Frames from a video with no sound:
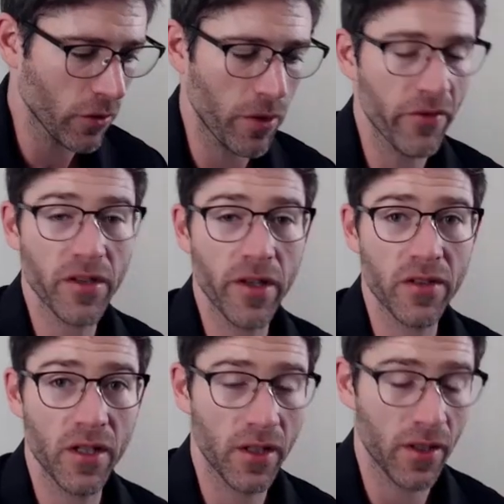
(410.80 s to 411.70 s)
three over
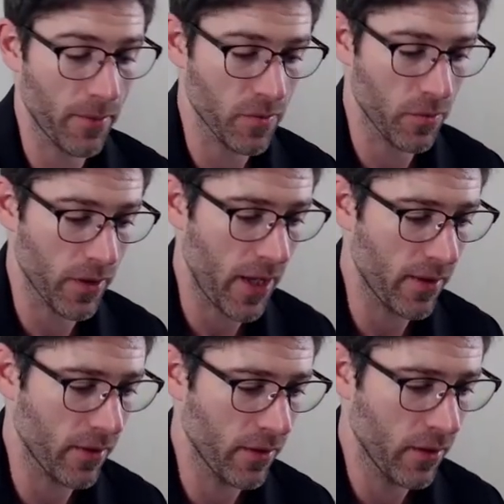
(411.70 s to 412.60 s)
seventeen times one
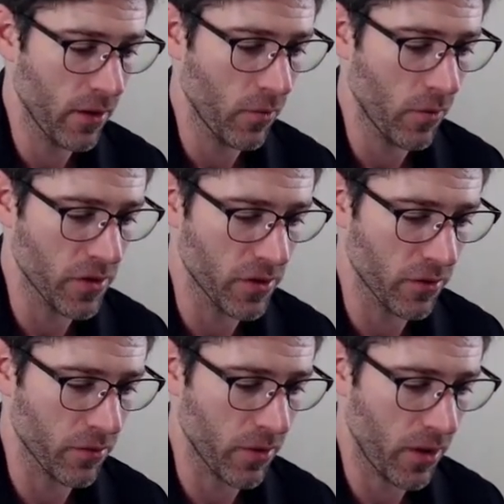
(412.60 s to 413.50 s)
eighth, which is
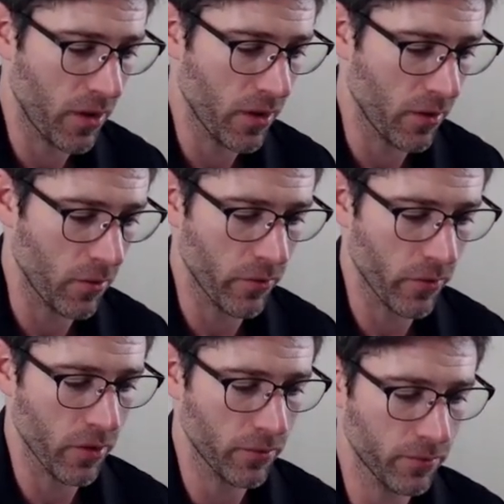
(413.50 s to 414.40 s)
three
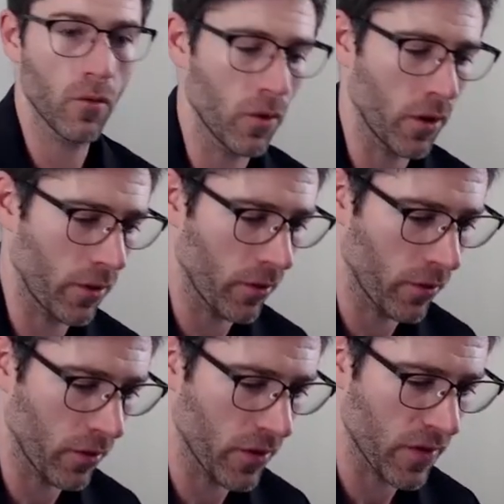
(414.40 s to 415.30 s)
over one hundred
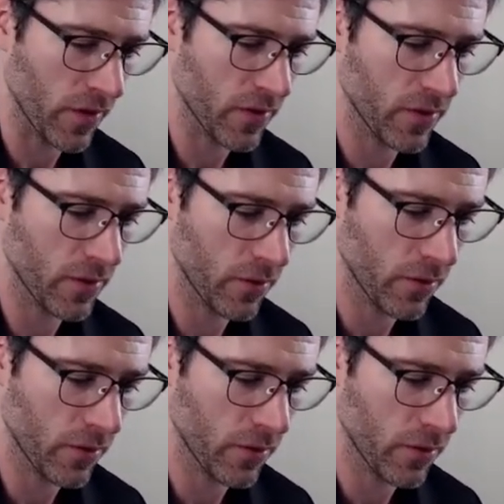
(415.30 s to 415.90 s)
thirty-six.